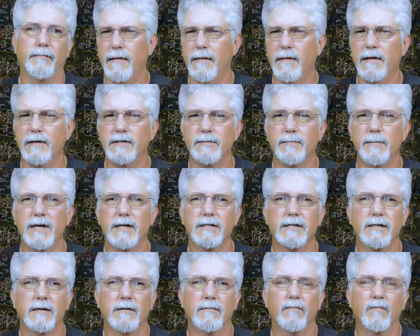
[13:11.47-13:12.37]
This
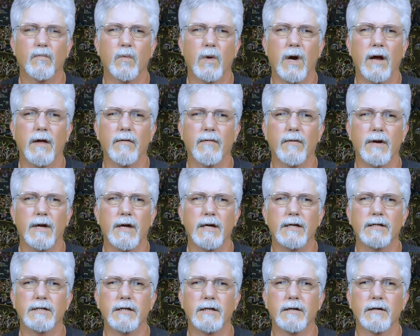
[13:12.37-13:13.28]
makes it rather
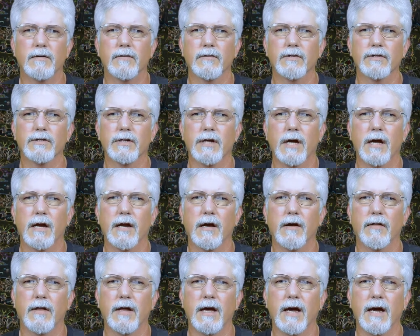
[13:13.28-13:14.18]
easy to understand
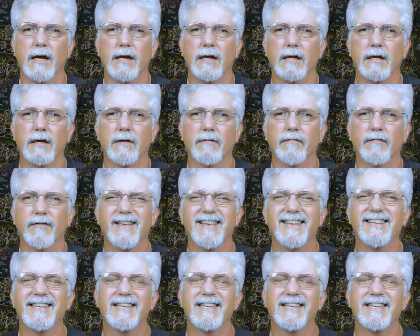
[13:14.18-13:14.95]
how the idea of